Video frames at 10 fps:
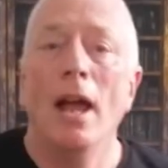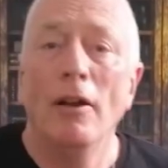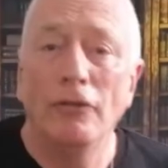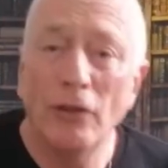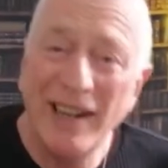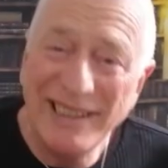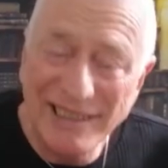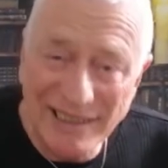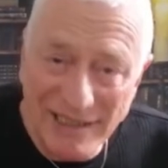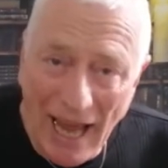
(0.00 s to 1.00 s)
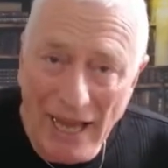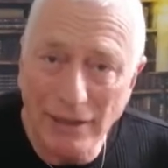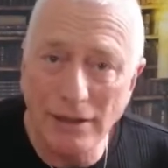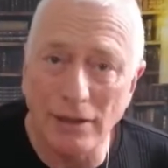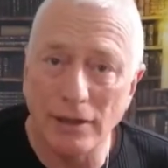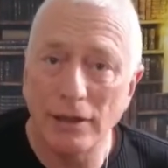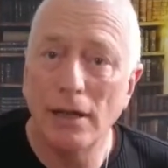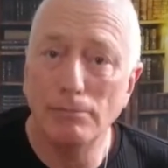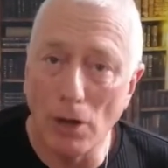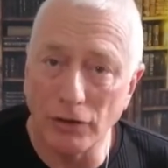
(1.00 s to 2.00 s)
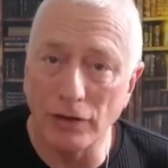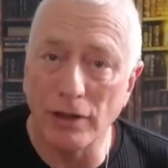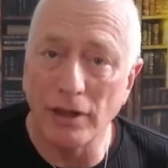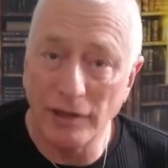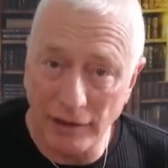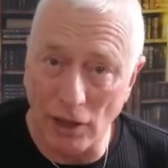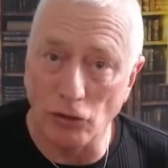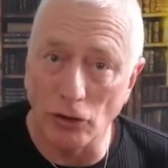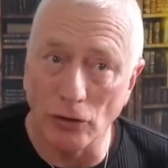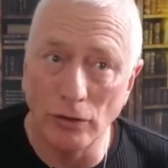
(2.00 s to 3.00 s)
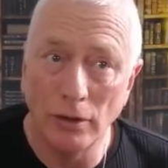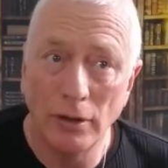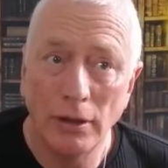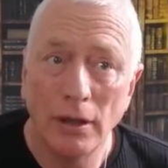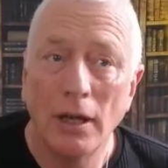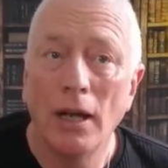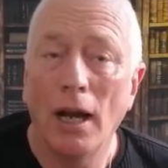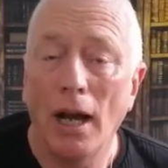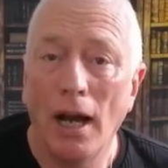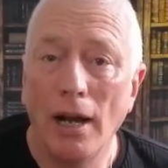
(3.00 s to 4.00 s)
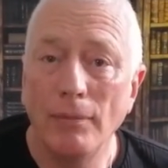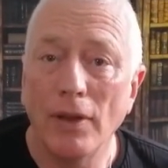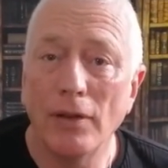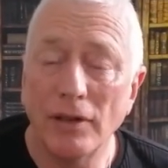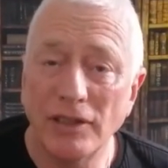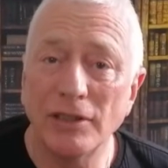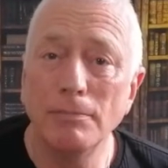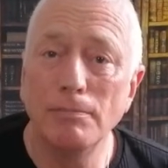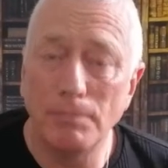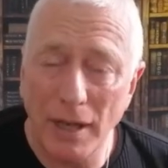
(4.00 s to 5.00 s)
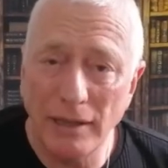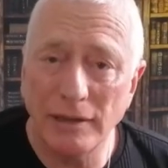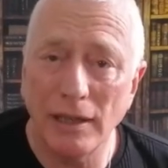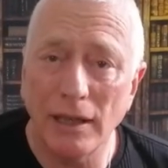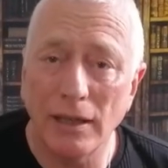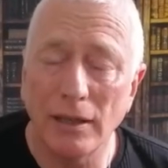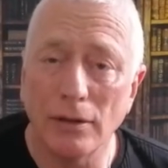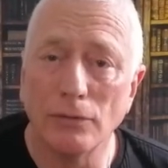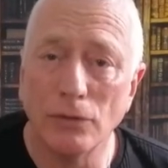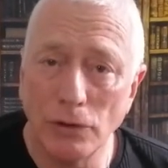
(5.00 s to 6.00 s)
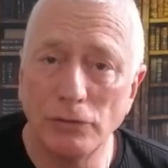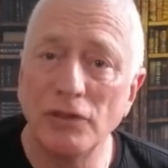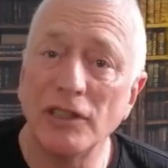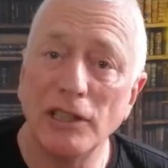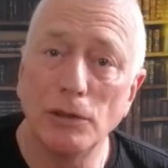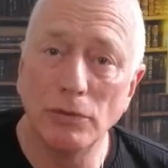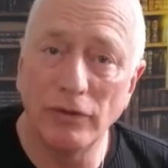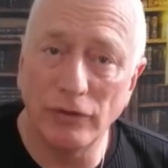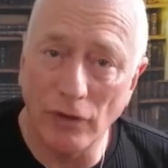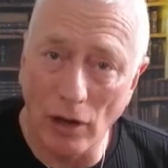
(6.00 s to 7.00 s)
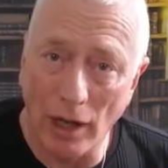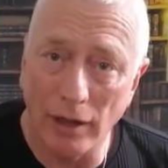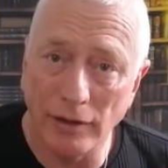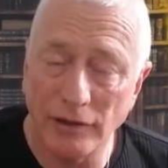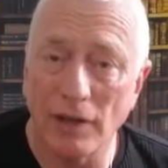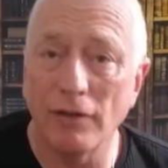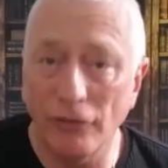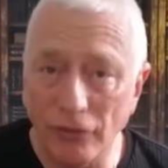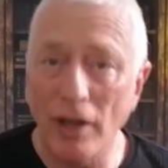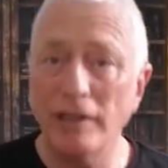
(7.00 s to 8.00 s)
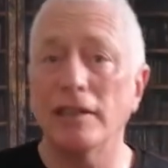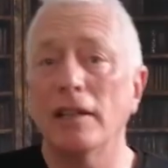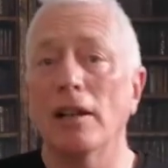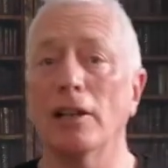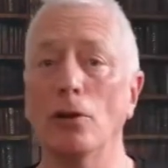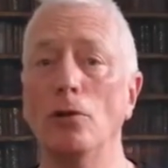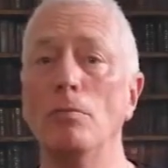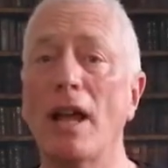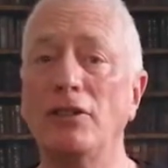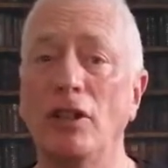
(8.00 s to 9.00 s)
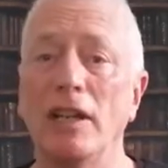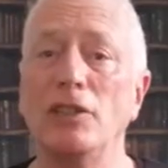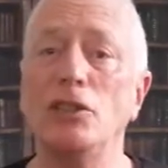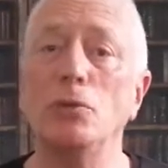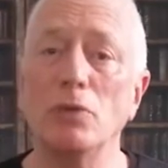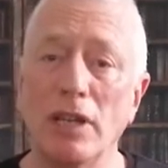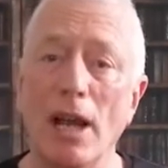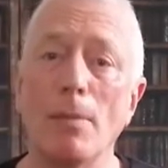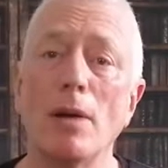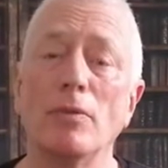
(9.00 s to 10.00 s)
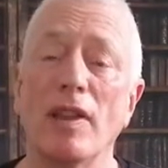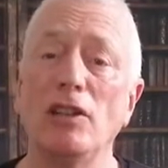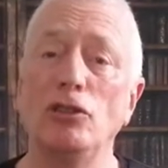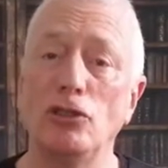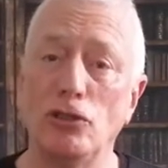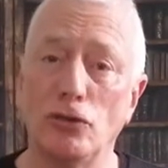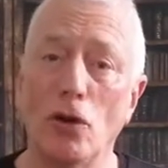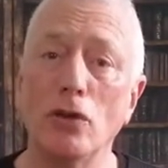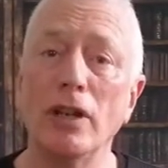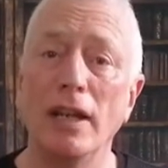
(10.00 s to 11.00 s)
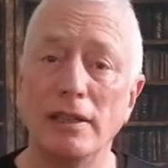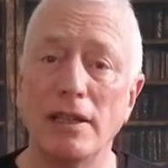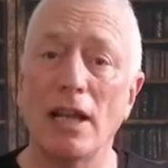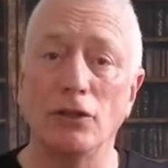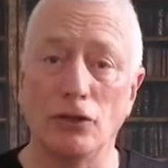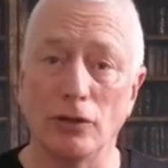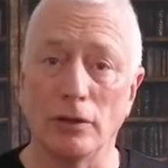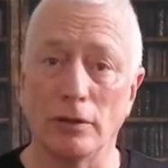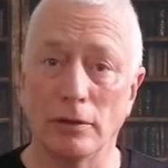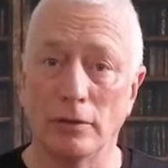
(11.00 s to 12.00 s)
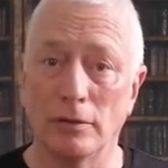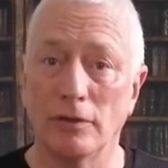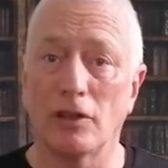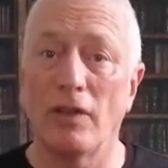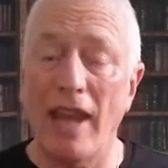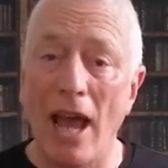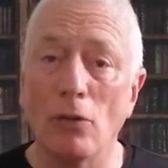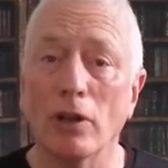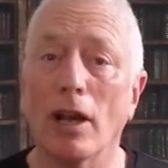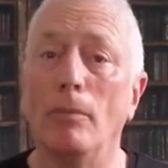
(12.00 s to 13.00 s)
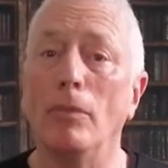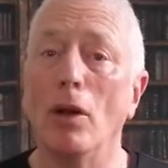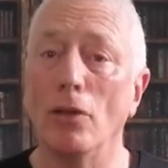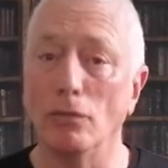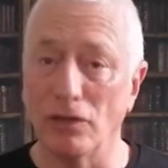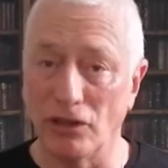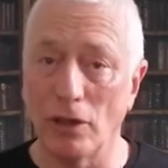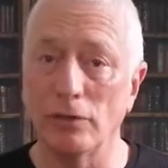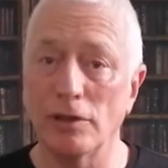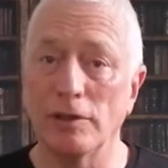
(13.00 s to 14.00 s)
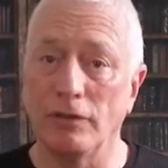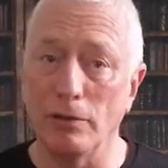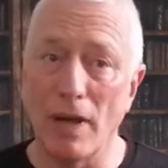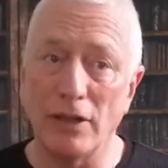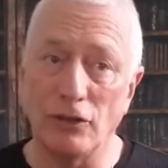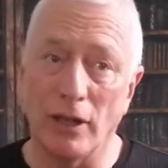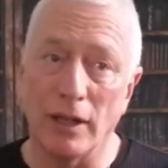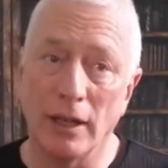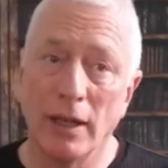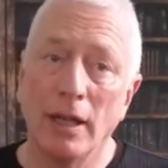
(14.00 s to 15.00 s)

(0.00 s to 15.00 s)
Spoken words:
for a standard modern sigil, there are some basic rules that you would follow. So the first thing, like all magic, is you would come up with a strong intention. So the outcome, the result of your magic.